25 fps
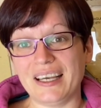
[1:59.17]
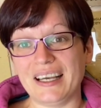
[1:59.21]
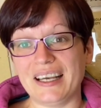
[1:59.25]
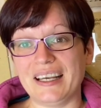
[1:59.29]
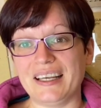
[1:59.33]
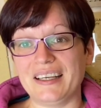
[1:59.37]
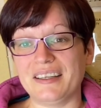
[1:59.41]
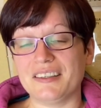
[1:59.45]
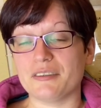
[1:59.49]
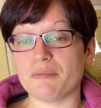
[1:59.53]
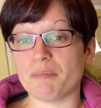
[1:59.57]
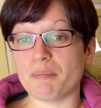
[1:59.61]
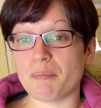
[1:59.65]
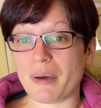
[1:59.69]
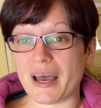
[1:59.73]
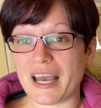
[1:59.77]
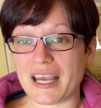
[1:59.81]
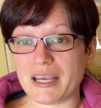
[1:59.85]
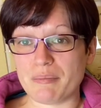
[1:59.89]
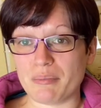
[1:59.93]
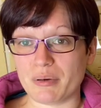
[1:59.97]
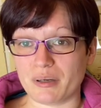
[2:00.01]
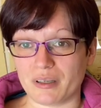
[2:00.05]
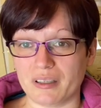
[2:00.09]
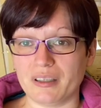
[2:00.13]
is
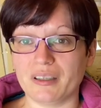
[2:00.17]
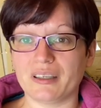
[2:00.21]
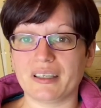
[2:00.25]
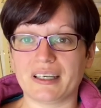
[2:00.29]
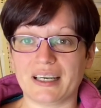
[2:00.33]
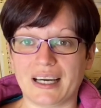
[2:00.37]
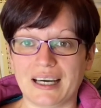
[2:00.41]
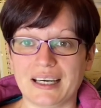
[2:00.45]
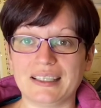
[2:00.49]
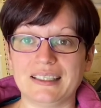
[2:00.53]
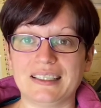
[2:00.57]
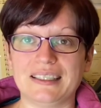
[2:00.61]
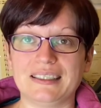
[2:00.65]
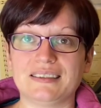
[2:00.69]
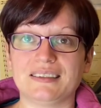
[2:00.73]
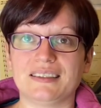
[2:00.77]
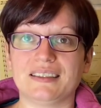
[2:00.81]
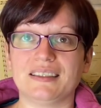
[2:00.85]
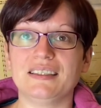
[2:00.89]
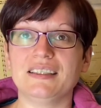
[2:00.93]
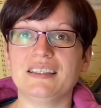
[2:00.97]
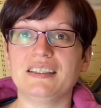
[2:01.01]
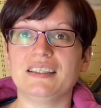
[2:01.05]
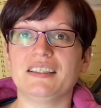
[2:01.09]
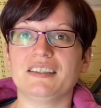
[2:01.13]
paper cat
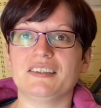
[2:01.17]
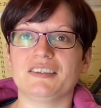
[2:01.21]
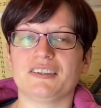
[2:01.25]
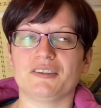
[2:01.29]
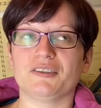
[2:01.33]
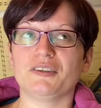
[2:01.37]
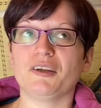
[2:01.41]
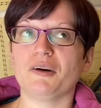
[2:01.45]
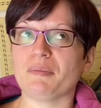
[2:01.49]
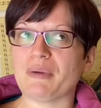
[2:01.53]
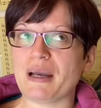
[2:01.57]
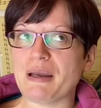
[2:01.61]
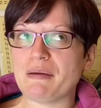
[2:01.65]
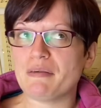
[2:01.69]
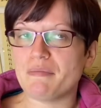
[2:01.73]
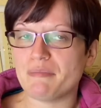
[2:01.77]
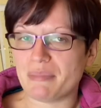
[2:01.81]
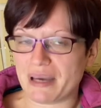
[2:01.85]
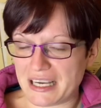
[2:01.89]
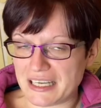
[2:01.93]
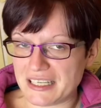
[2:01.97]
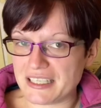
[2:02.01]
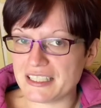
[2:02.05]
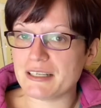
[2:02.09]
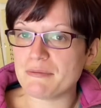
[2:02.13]
litter. So not
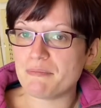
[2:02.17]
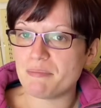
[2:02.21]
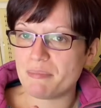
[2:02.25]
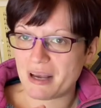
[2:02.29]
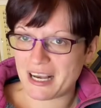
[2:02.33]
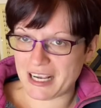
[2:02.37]
paper-based,